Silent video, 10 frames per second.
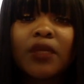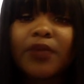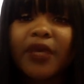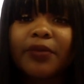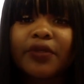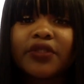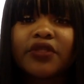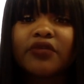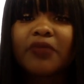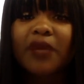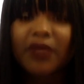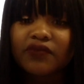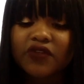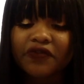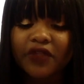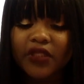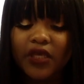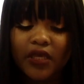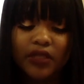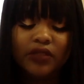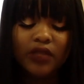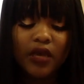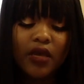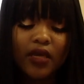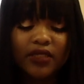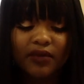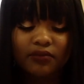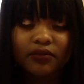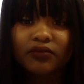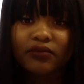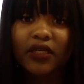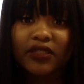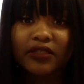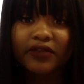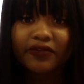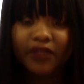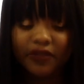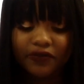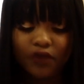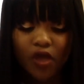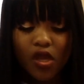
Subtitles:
papers. They'll remind me of different things because I'm, like I said, forgetful.